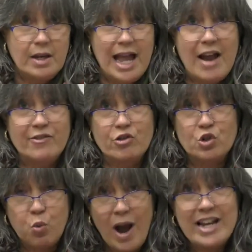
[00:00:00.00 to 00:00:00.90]
After
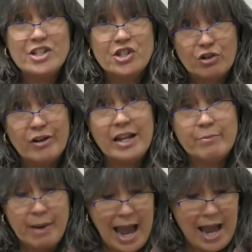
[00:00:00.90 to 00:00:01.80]
twice
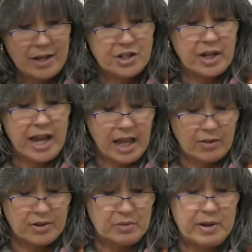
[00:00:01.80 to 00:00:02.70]
turning back to
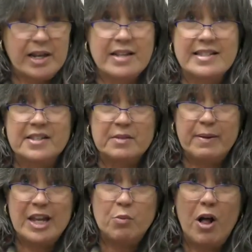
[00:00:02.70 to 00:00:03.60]
England because the
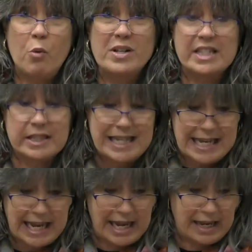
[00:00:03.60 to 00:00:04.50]
Speedwell was
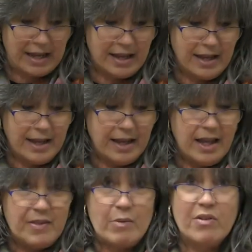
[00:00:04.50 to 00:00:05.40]
leaking,
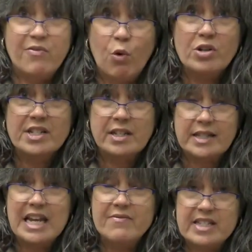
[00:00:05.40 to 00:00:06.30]
they were forced to
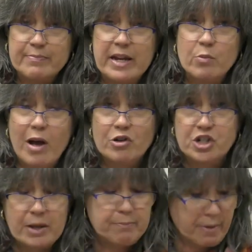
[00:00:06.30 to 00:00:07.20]
leave the Speedwell
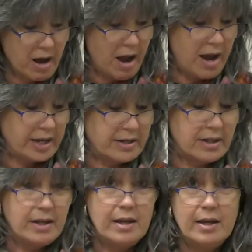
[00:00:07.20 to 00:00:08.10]
ship behind.
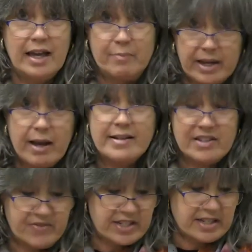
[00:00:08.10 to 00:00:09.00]
And because
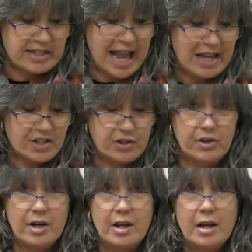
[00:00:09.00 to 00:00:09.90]
of this
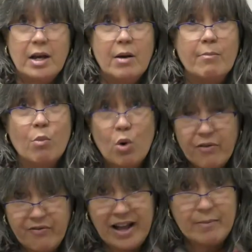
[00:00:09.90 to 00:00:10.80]
disaster,
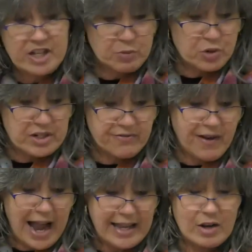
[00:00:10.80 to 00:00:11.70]
more families were
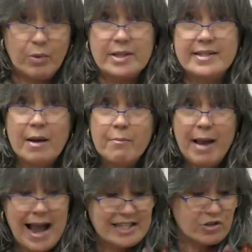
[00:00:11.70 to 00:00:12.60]
divided when some
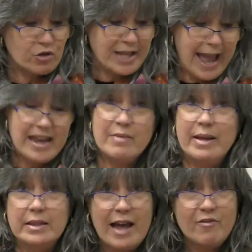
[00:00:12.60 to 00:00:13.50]
passengers had to
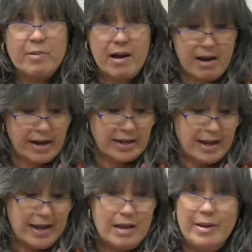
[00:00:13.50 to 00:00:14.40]
be left behind
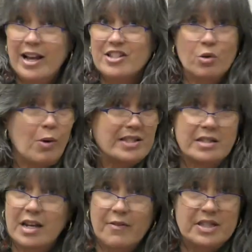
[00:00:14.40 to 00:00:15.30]
because there
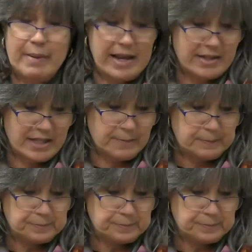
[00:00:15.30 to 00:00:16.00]
wasn't enough space.